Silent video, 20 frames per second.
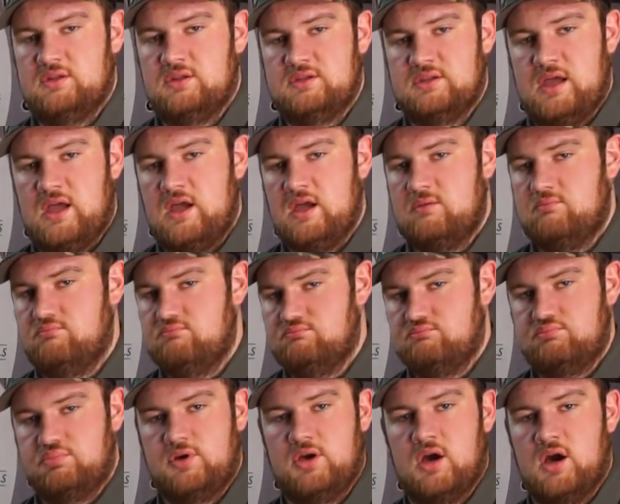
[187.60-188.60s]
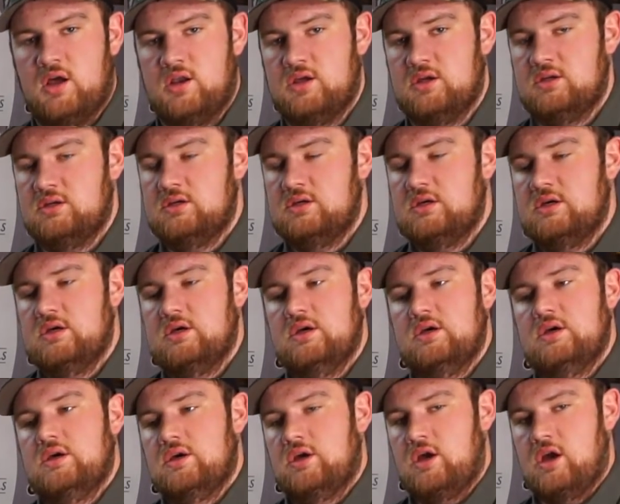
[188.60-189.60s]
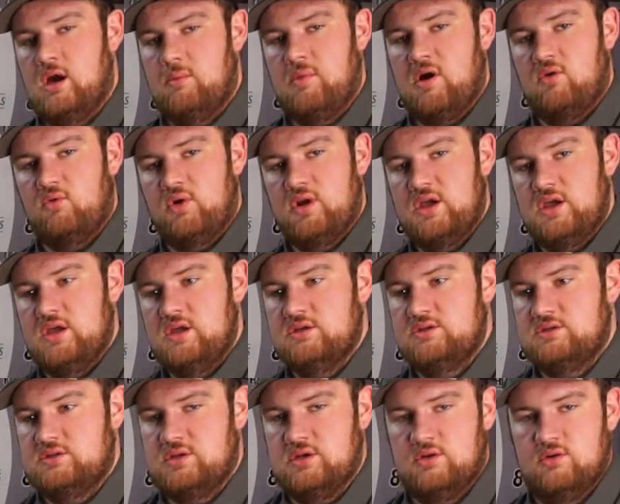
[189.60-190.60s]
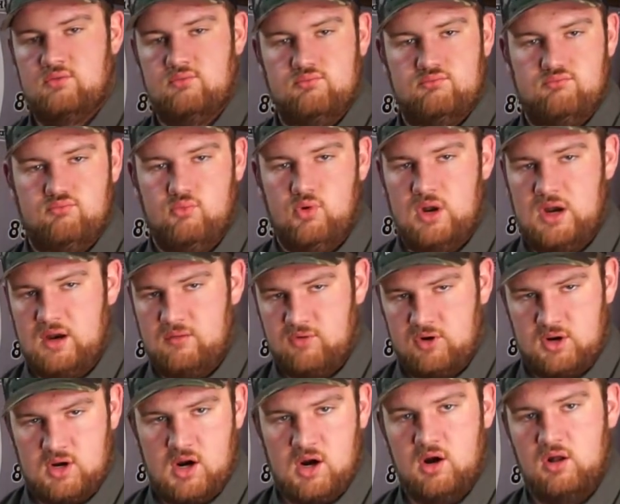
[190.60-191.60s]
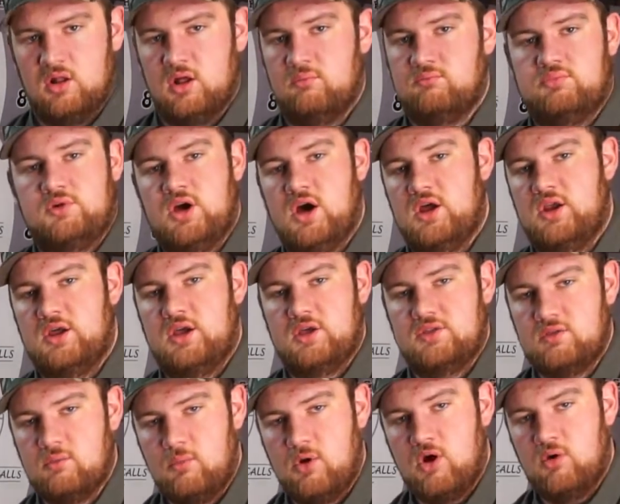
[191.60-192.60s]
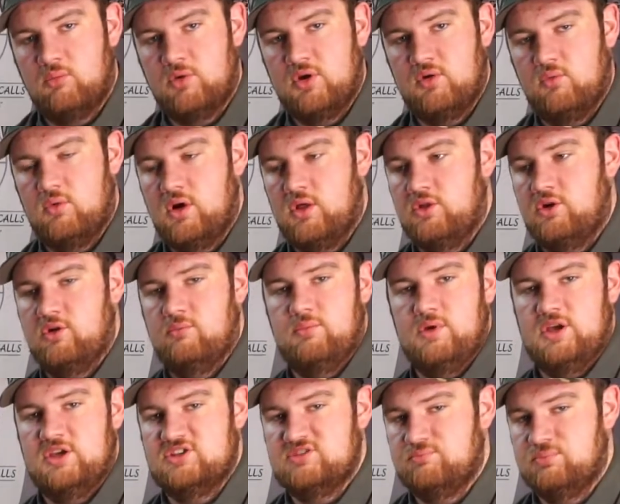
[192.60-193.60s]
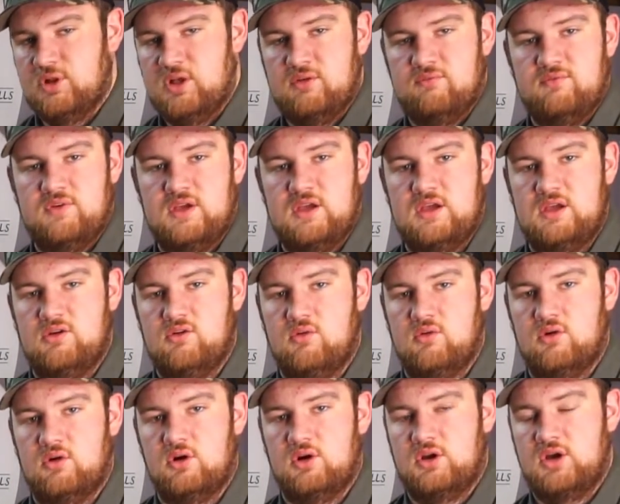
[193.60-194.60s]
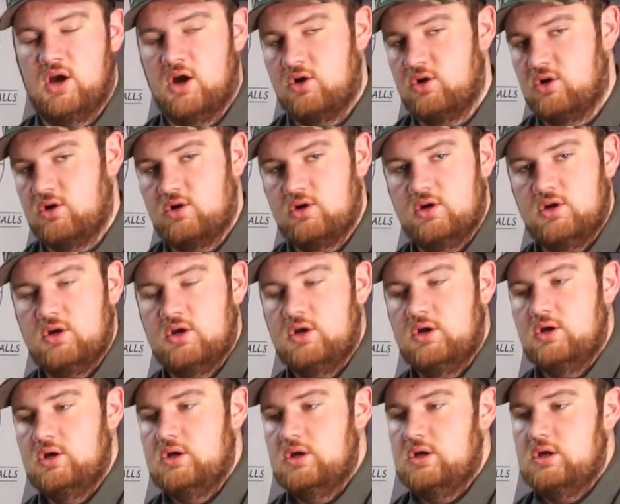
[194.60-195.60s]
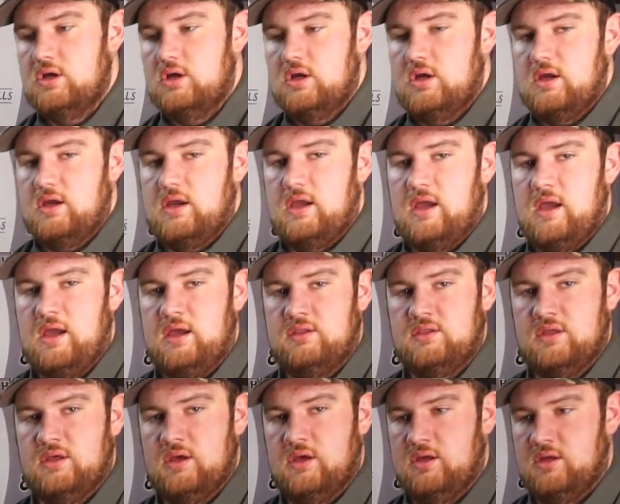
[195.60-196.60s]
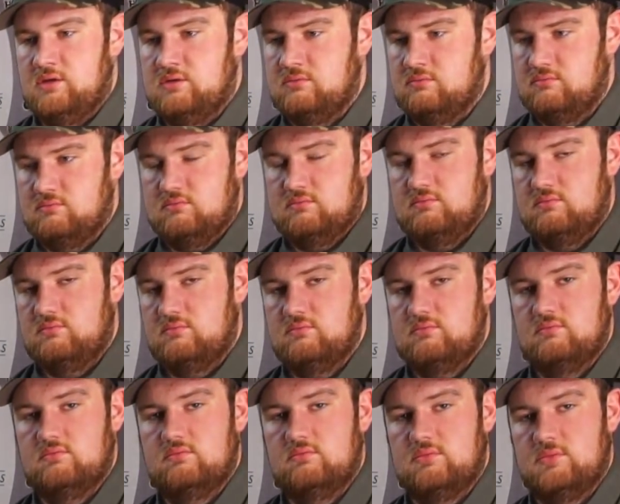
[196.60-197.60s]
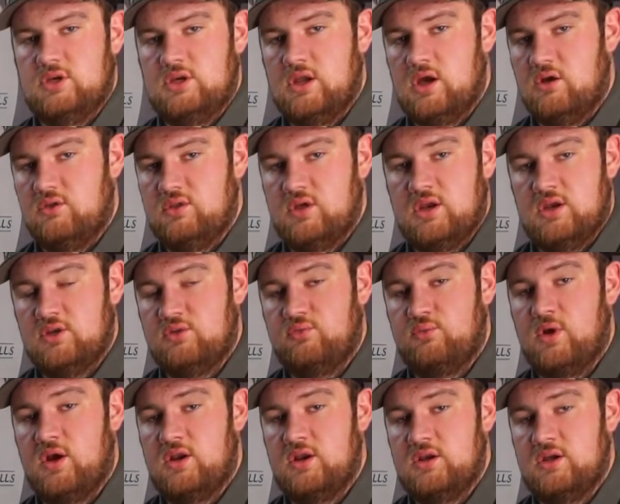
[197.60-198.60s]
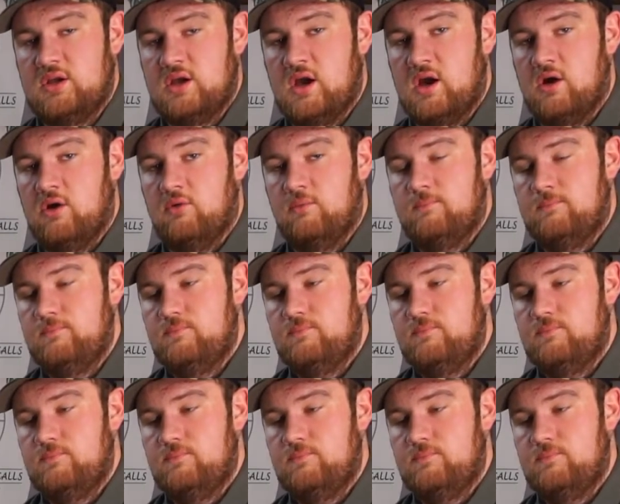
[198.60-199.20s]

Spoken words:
in the tape, cut my reeds to whatever call I'm cutting at the moment, whether it be a split V or a cutter, and then, then it's ready to go.